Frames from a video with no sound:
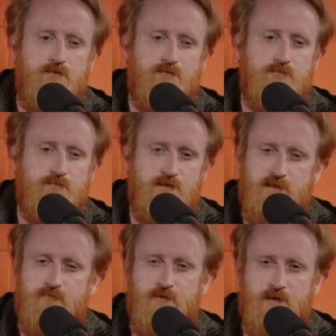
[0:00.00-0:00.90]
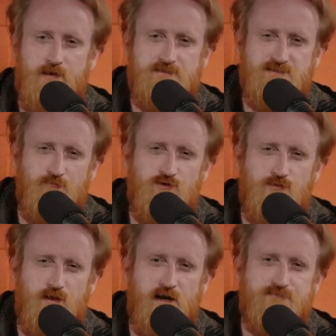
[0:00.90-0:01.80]
live a similar
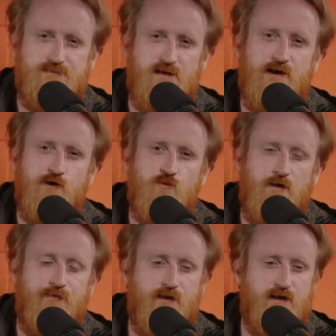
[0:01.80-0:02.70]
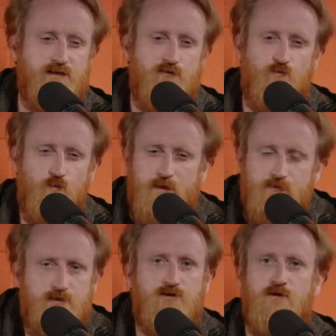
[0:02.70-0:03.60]
lifestyle where they get
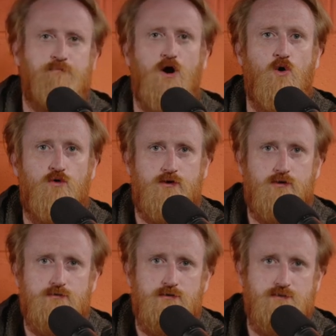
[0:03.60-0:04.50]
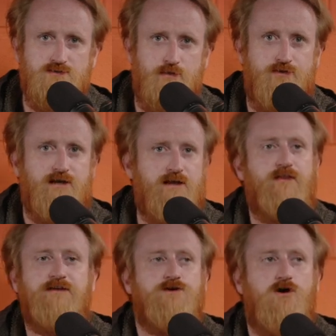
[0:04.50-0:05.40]
really good at poker or something, and
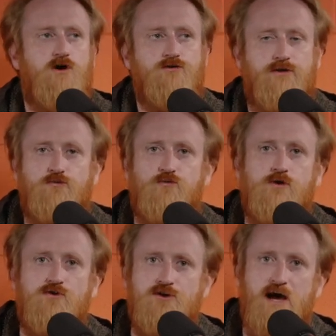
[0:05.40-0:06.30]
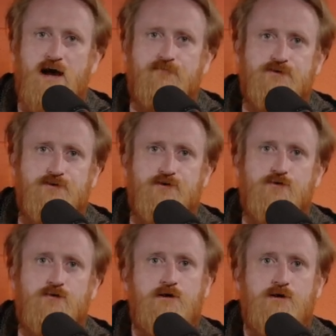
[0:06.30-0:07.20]
that's all they really have to do.
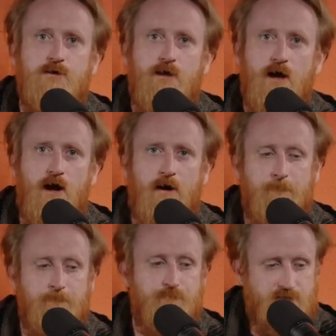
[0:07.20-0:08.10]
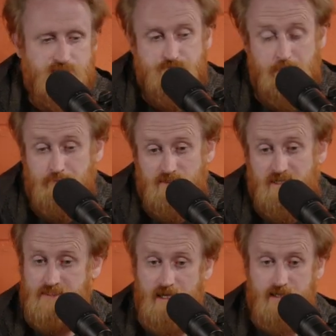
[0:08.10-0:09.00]
Um, because people
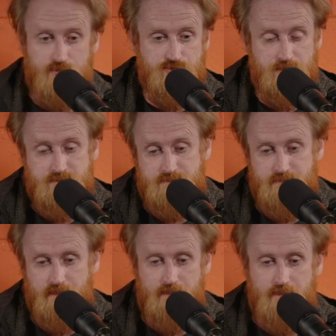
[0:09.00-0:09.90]
like that are just uh,